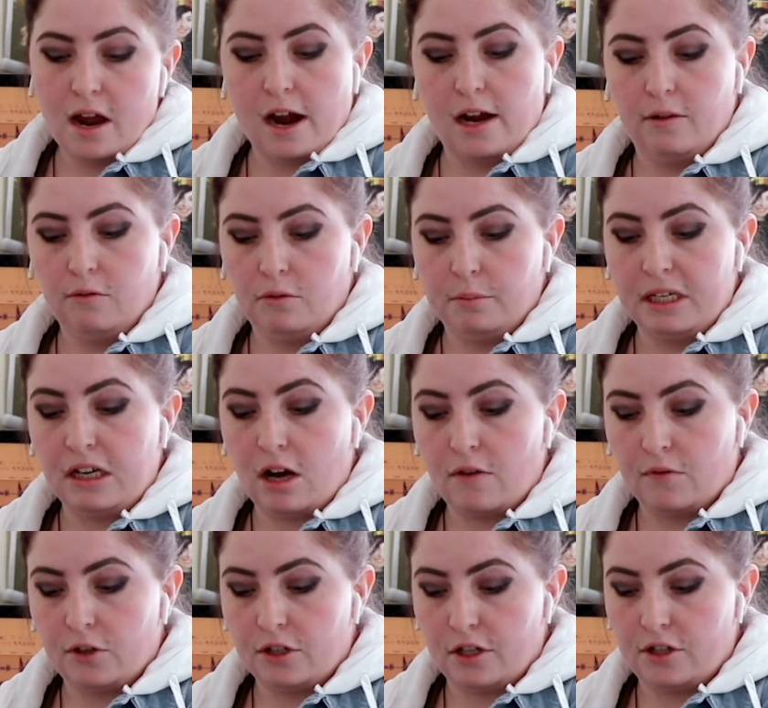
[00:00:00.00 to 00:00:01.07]
and would be
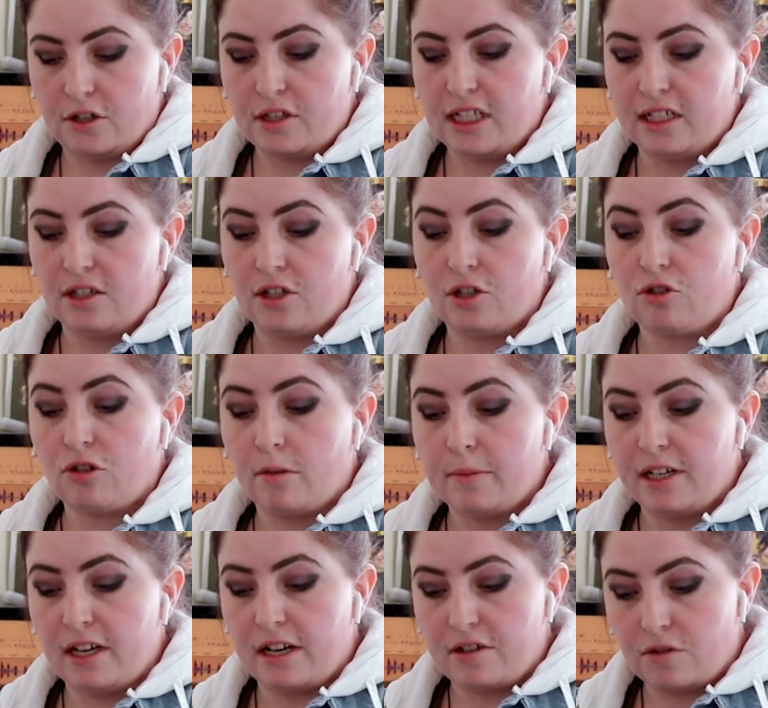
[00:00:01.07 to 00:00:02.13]
covered under these
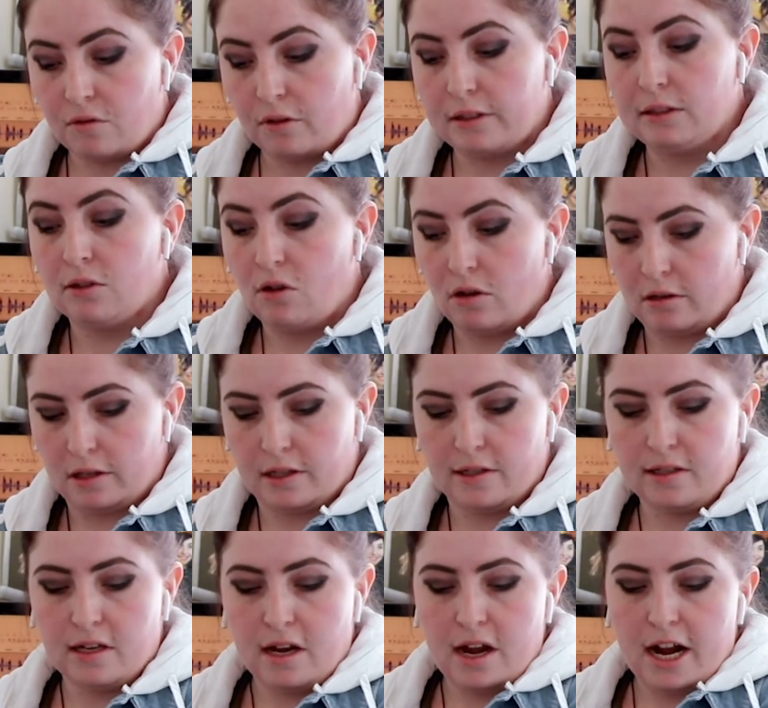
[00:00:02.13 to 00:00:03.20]
discriminatory
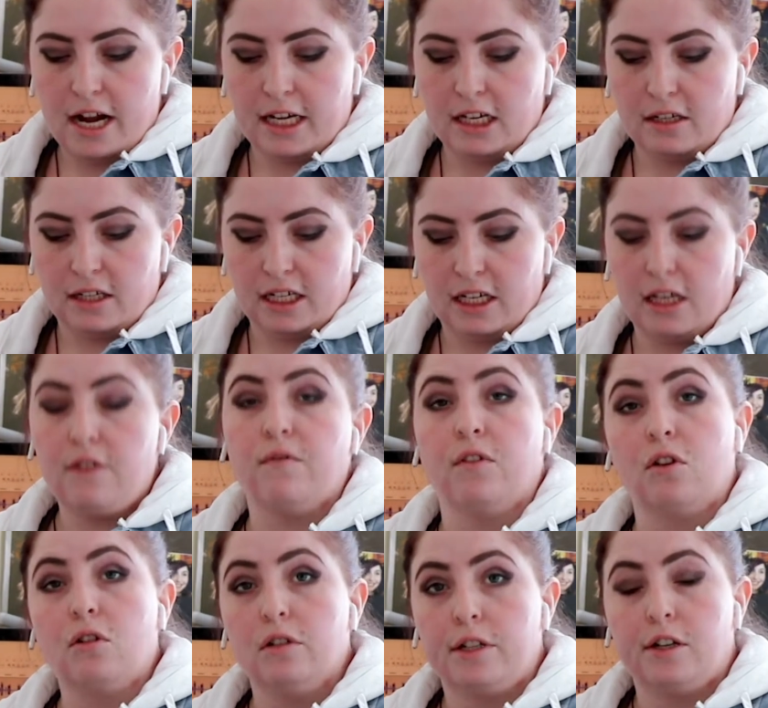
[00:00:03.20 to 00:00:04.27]
laws and in
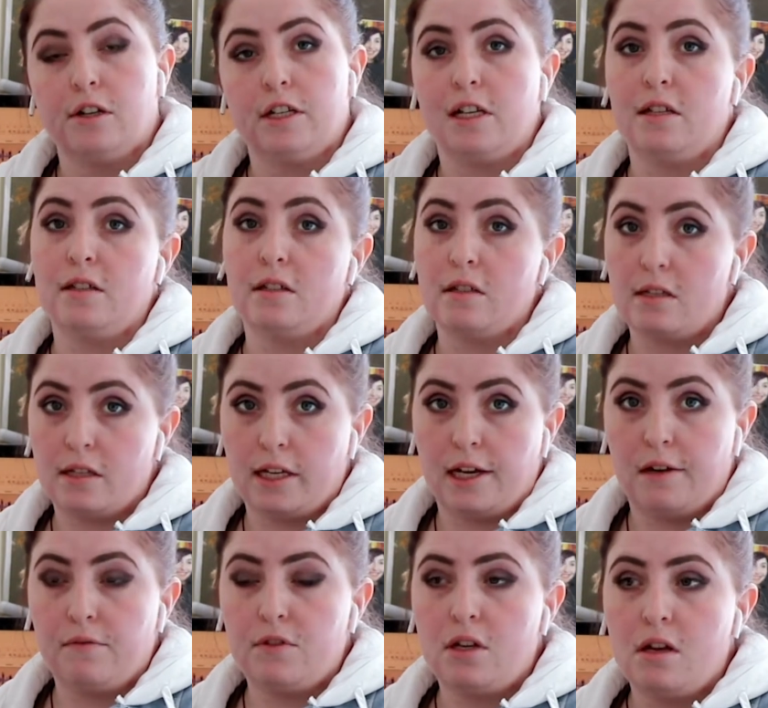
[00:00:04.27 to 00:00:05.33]
even earlier days
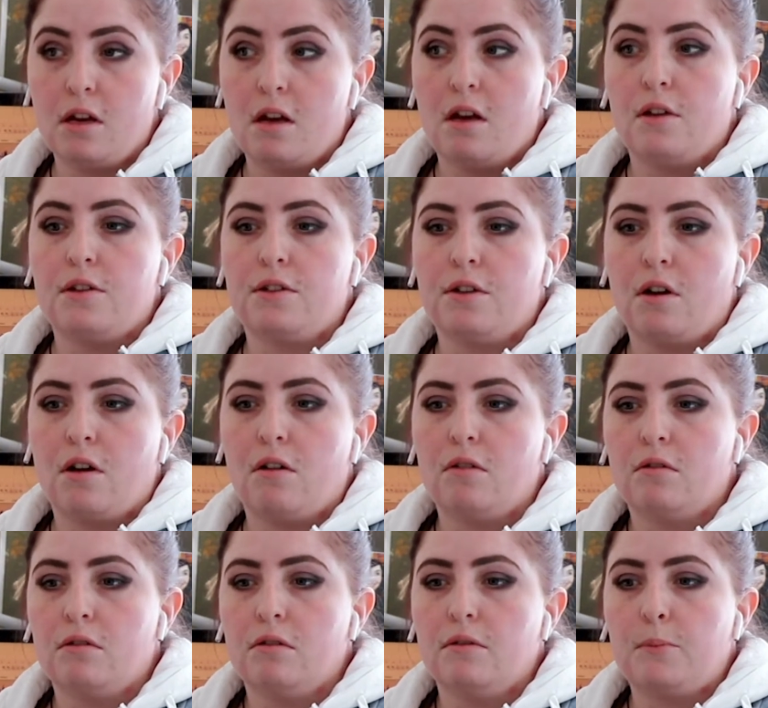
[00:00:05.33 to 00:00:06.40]
enslaved.
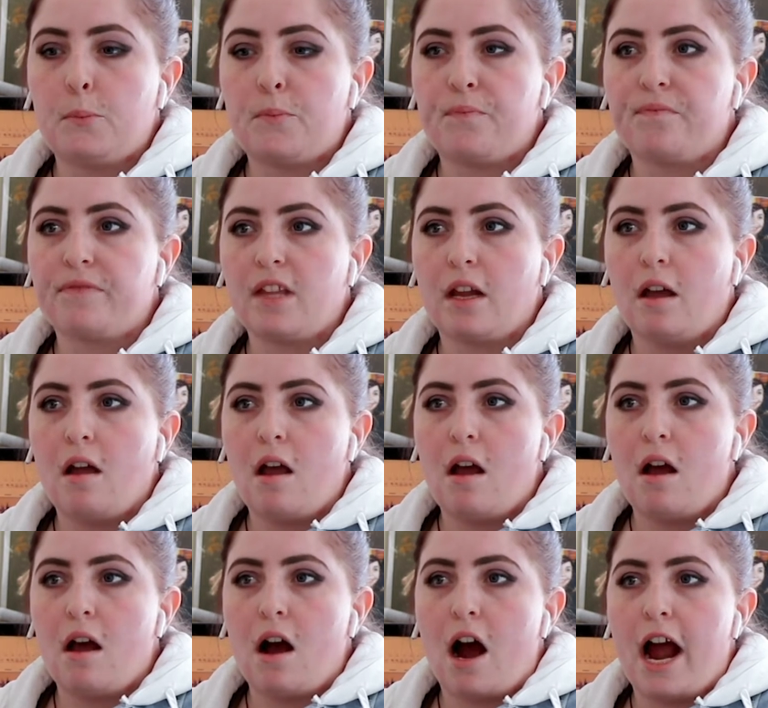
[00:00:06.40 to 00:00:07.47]
So
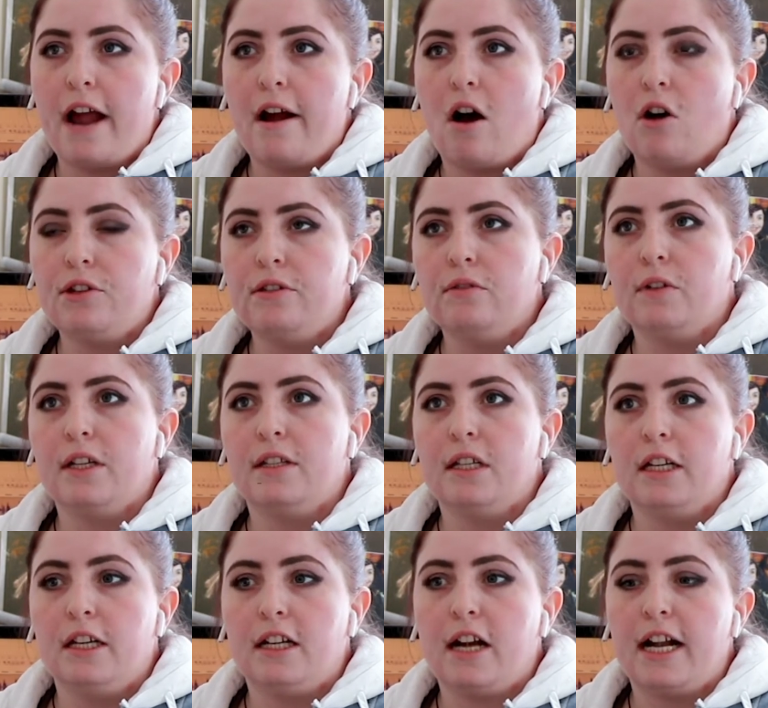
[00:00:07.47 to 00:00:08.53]
mm-hmm. I also read
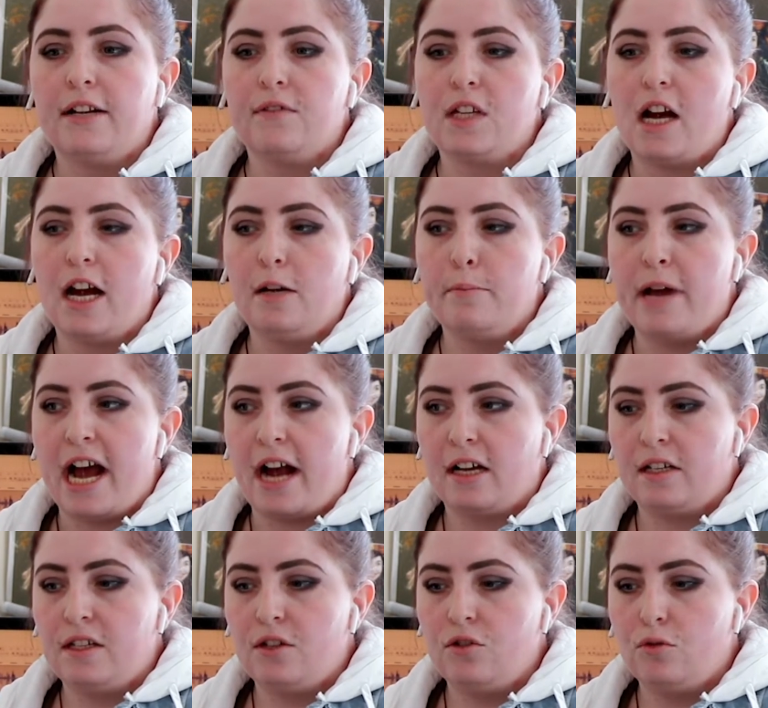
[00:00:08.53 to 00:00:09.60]
that it kind of tied
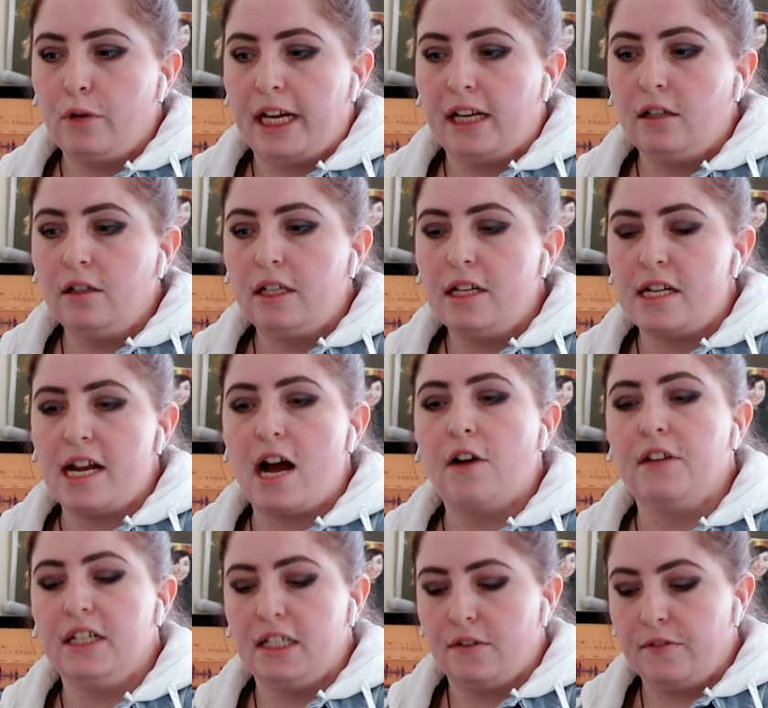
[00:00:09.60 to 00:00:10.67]
back to England and
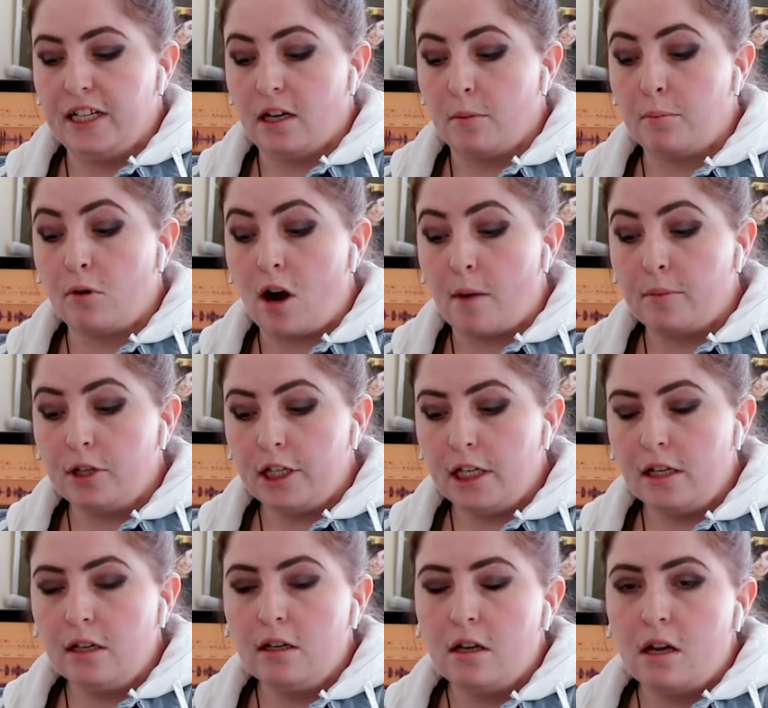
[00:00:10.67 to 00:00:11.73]
how they divvied up
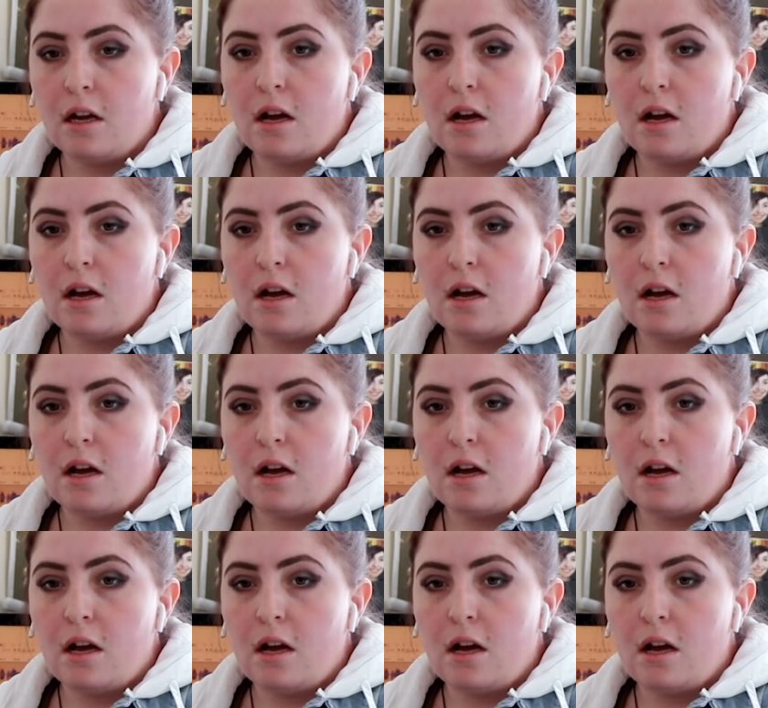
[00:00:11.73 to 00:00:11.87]
property.